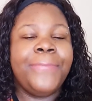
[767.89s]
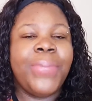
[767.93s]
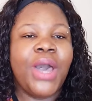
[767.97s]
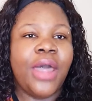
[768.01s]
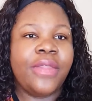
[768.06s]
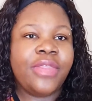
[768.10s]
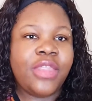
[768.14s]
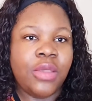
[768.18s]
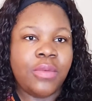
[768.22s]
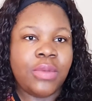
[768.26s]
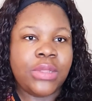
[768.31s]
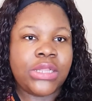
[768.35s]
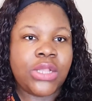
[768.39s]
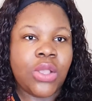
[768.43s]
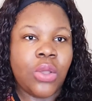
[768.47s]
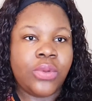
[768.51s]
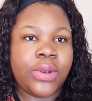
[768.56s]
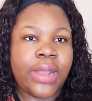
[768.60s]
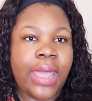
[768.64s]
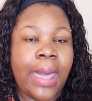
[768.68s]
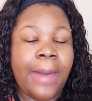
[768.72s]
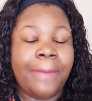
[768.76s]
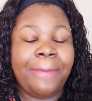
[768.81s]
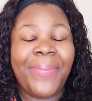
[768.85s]
But they were
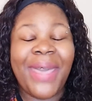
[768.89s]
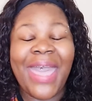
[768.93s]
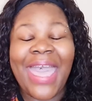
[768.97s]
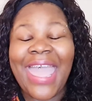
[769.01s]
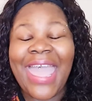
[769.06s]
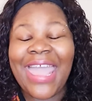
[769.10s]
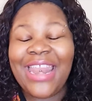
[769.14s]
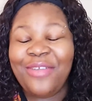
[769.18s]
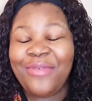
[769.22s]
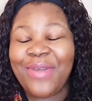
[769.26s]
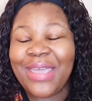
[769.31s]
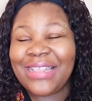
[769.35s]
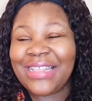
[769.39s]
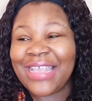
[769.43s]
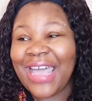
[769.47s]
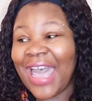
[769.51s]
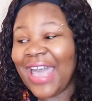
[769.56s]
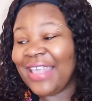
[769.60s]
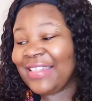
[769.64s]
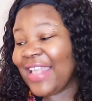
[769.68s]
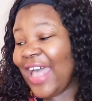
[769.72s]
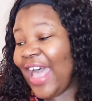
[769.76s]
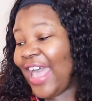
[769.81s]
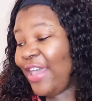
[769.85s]
sold out. But anyways,
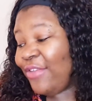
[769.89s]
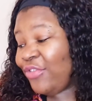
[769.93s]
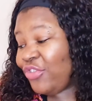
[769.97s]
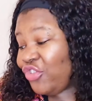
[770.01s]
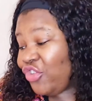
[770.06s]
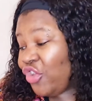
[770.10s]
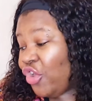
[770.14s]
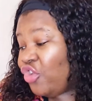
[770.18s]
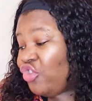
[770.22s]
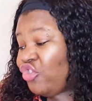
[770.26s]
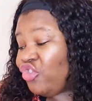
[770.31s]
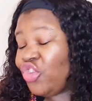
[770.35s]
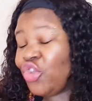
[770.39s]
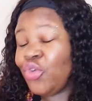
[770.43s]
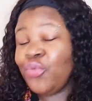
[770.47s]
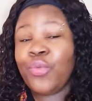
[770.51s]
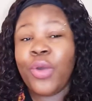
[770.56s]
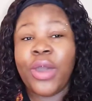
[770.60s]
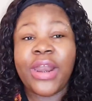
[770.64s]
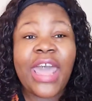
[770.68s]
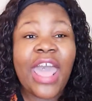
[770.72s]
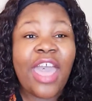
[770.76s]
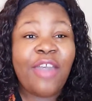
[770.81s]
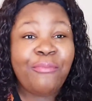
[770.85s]
guys, I have showed you
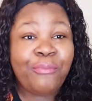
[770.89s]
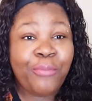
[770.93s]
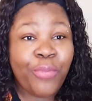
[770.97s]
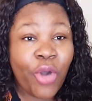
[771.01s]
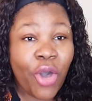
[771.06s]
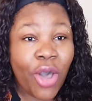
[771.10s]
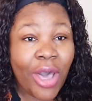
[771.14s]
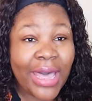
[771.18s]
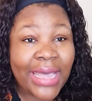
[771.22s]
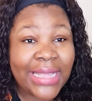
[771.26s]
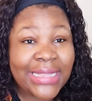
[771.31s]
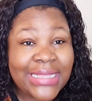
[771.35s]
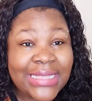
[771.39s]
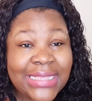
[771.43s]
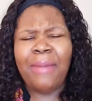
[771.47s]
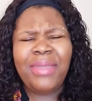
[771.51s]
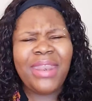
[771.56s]
what I bought.